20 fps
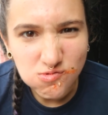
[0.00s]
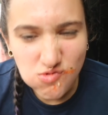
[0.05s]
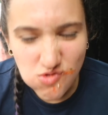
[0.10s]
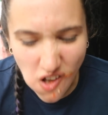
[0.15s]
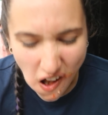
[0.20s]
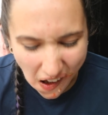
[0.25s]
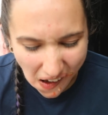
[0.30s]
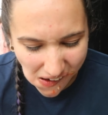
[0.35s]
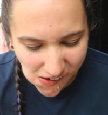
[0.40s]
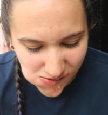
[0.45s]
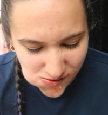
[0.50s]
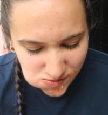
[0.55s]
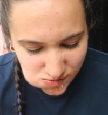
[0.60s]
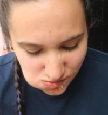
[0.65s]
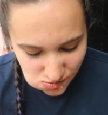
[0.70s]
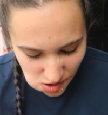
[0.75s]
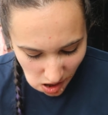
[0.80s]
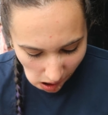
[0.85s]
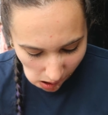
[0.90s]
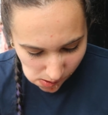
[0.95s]
Oh my god,
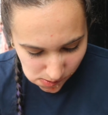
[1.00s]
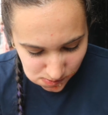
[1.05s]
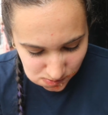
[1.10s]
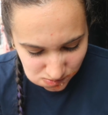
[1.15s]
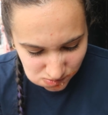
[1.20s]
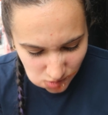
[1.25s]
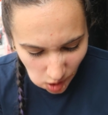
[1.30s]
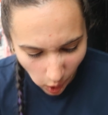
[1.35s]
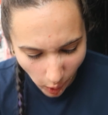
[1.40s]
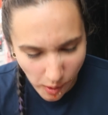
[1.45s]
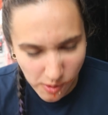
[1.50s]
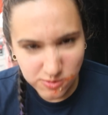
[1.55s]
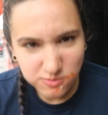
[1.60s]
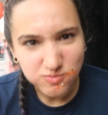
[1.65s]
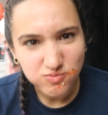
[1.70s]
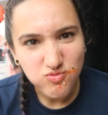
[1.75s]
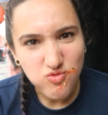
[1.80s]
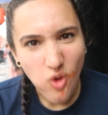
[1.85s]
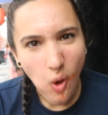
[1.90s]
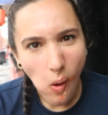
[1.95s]
your face is so
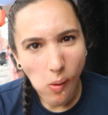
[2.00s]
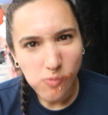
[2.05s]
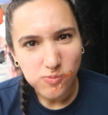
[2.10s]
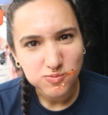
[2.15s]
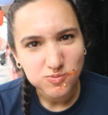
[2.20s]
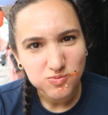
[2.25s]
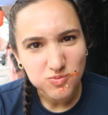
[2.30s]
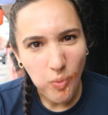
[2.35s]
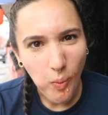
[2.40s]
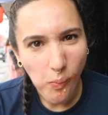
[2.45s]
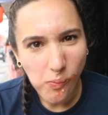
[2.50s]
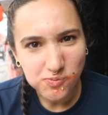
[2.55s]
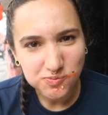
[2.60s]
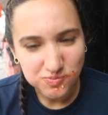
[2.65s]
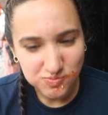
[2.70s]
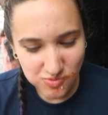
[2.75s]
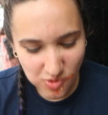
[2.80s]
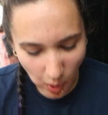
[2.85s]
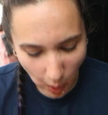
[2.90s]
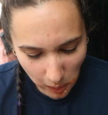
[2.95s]
saucy. Your
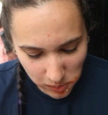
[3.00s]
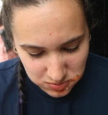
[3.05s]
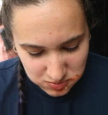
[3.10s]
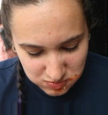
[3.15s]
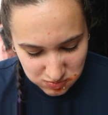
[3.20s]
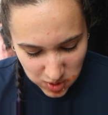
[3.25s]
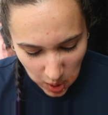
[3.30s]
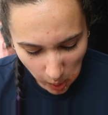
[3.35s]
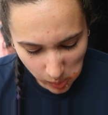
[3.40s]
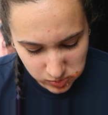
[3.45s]
face is so